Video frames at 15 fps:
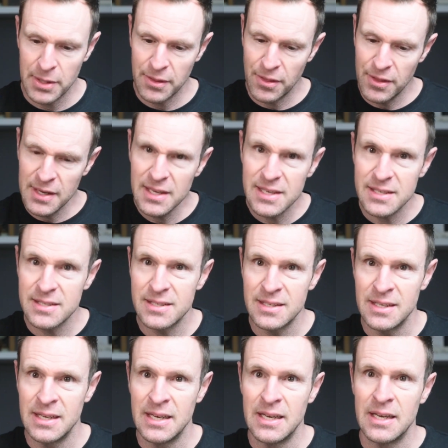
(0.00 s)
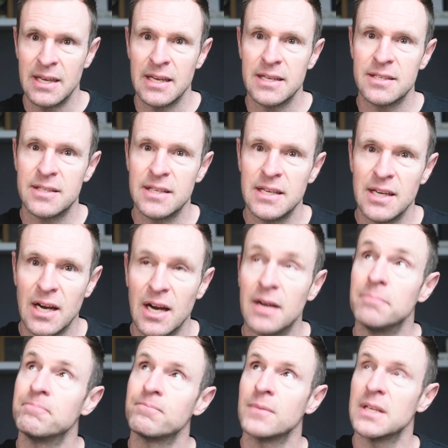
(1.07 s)
But this is
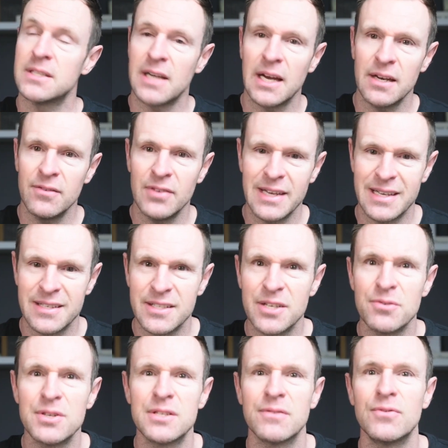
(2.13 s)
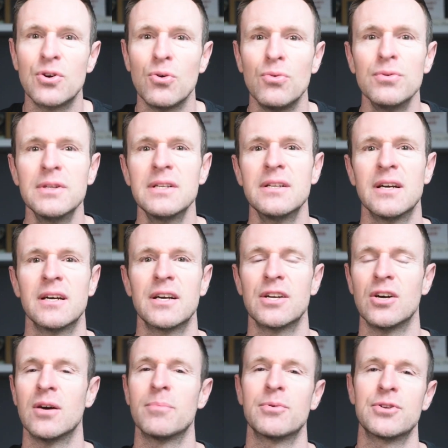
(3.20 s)
it's kind of like a series of golden
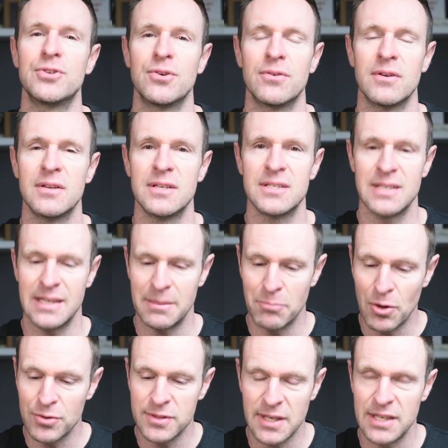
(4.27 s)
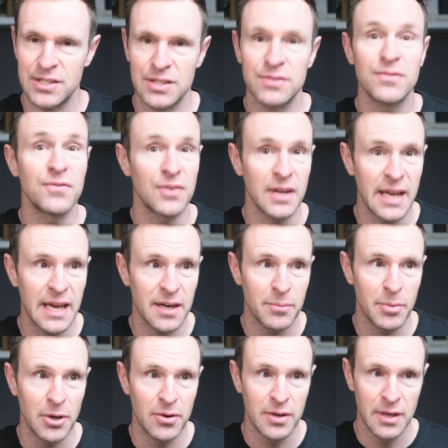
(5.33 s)
nugget opportunities that most agents forget
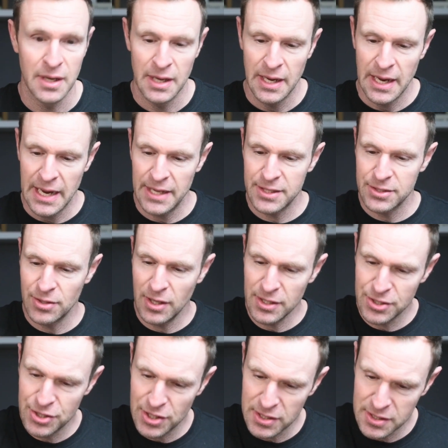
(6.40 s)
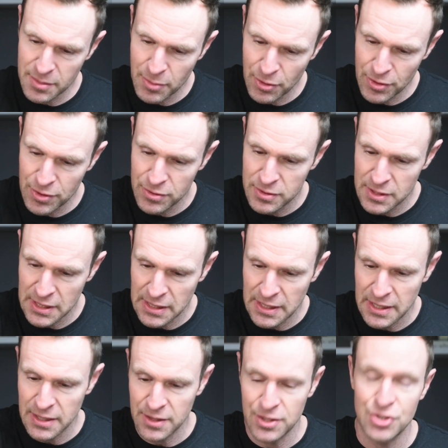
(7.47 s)
about. And it's not just about using
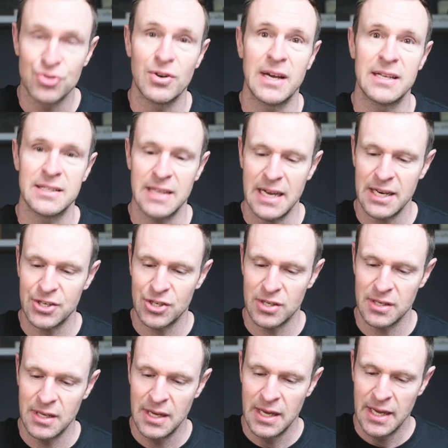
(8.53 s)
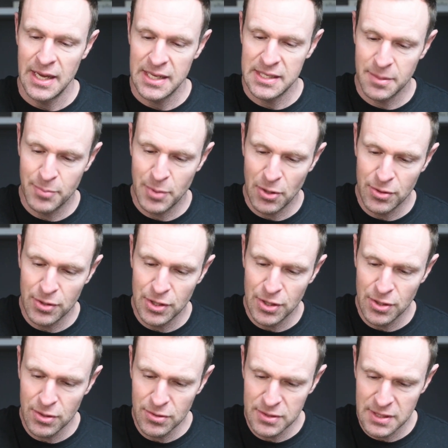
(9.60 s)
the transaction. It's about
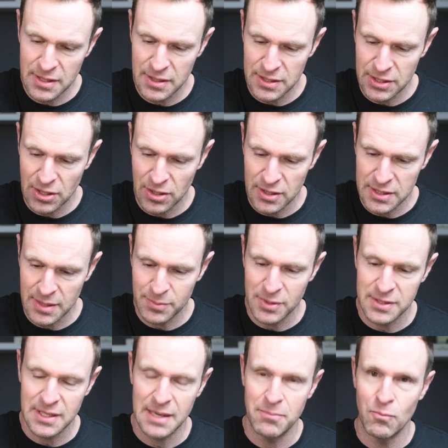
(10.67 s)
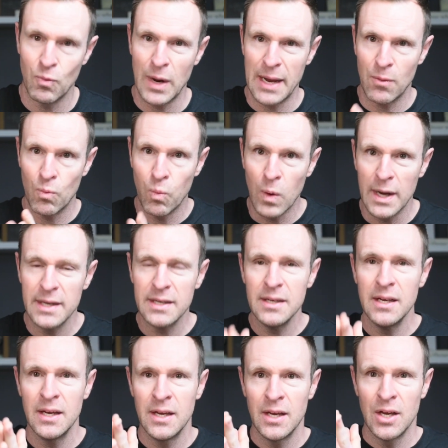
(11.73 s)
using this concept to say why
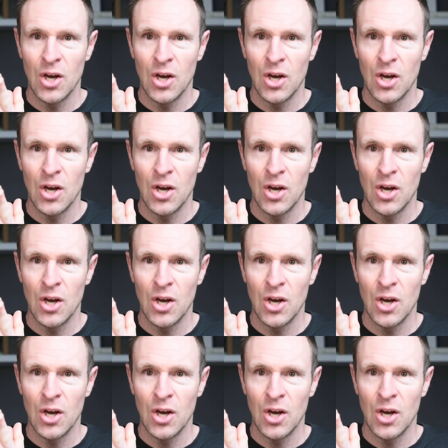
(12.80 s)
one